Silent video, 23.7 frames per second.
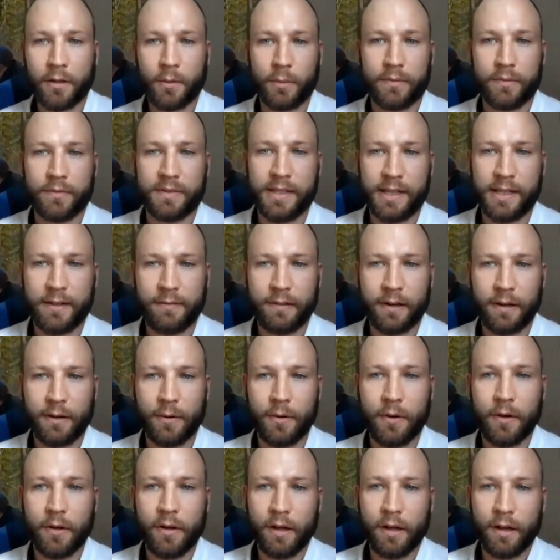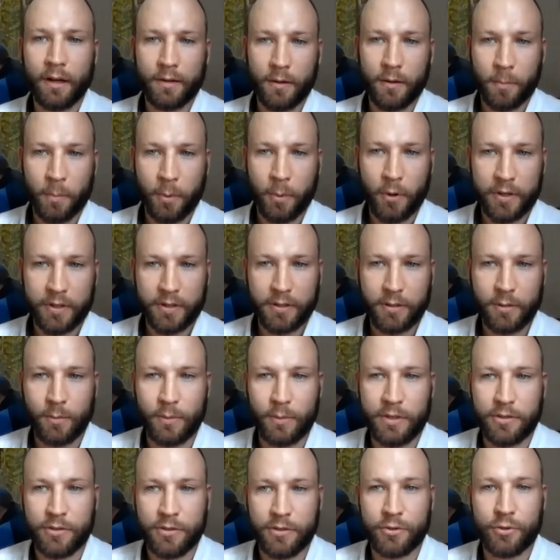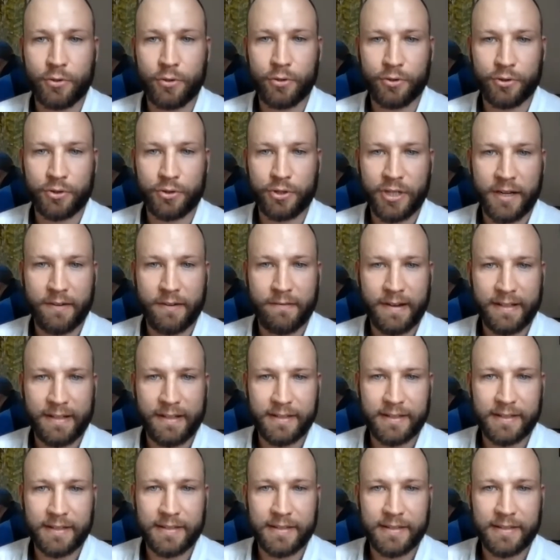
with 0, the point at which the source generated